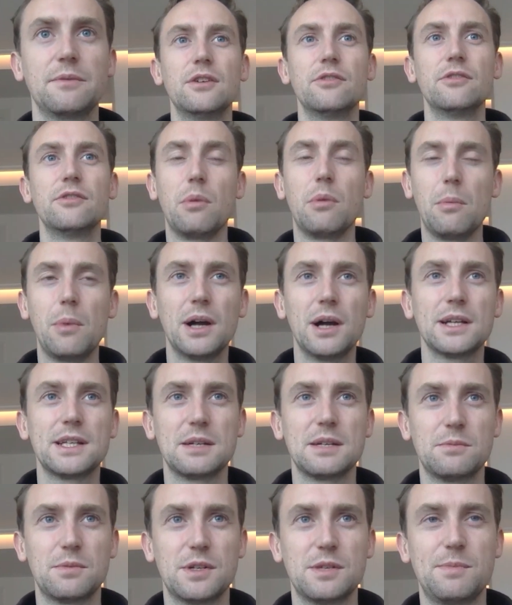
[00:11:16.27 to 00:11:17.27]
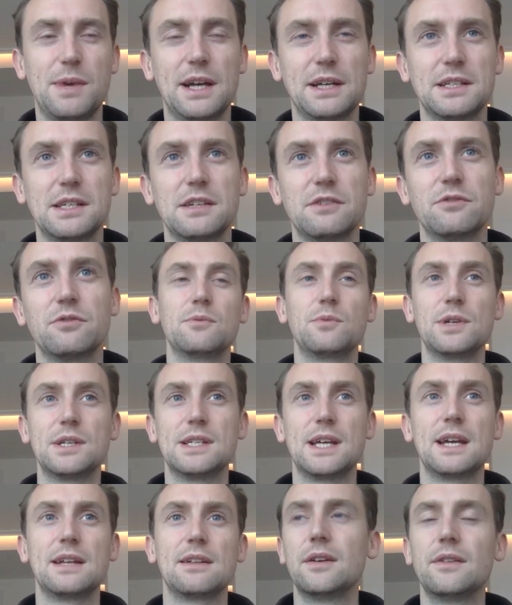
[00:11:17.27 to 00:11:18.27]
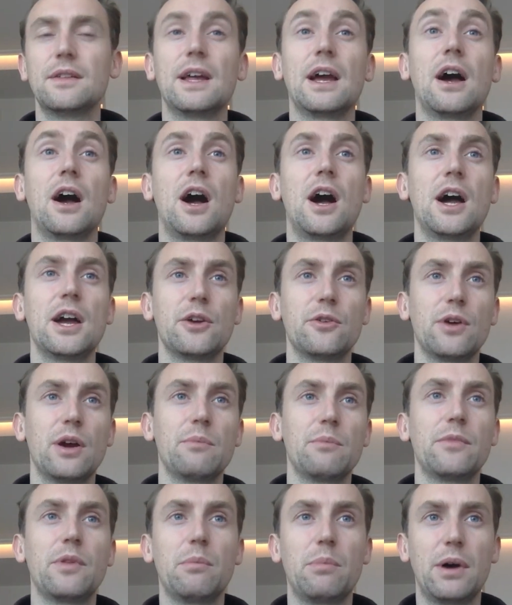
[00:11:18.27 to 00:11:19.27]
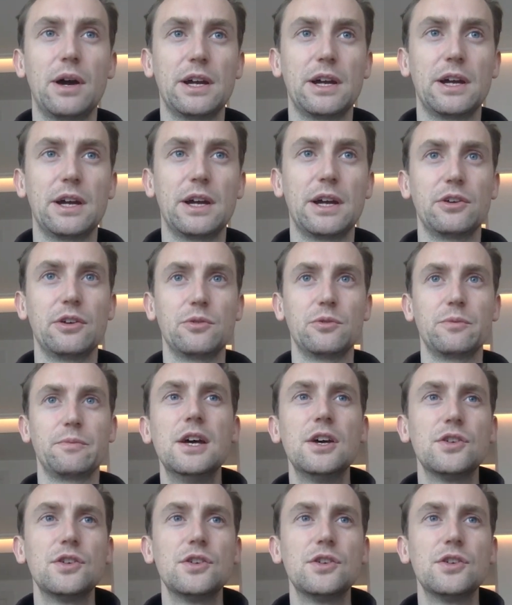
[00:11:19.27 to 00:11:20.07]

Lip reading: From a marketing perspective, we say that they are higher up the buying funnel.